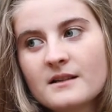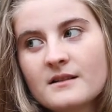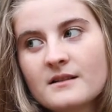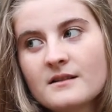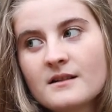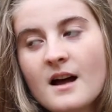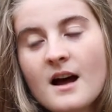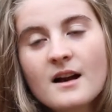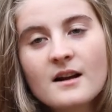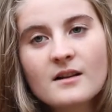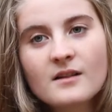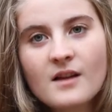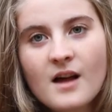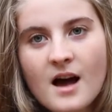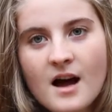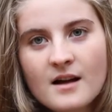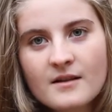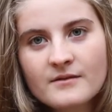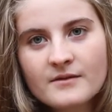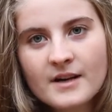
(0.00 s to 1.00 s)
not a
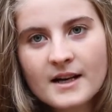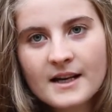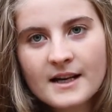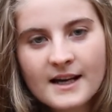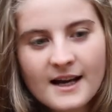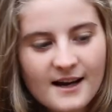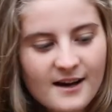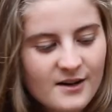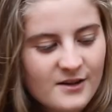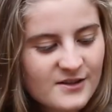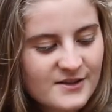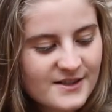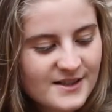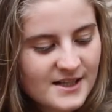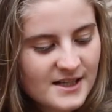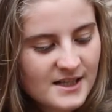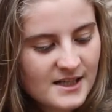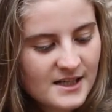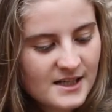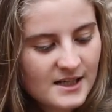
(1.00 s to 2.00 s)
lot right now,
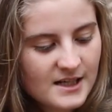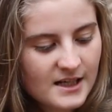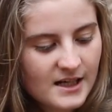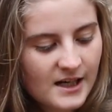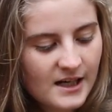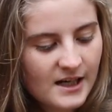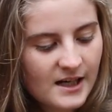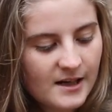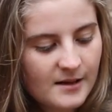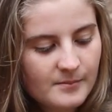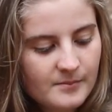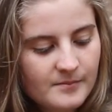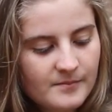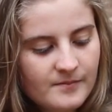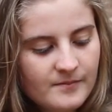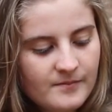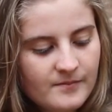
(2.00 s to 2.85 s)
I'm